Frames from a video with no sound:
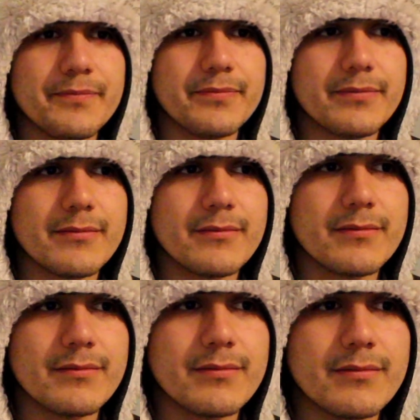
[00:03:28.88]
do you
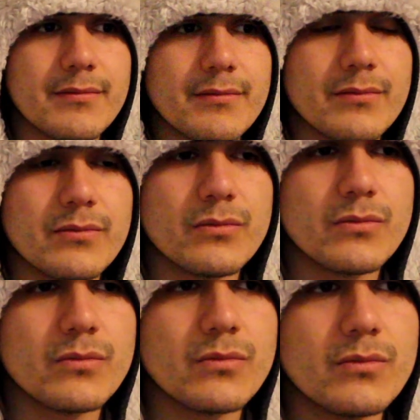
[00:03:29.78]

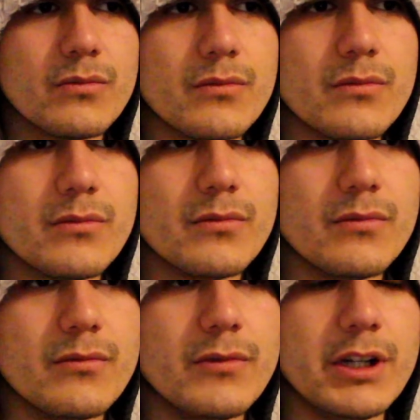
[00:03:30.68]
propose?
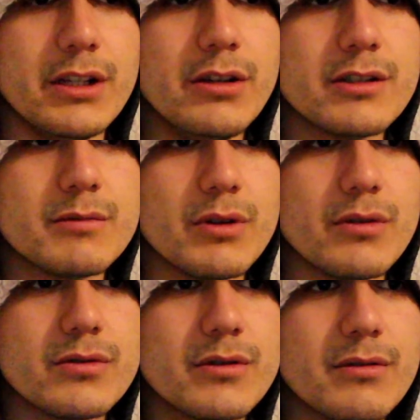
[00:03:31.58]
What do you propose?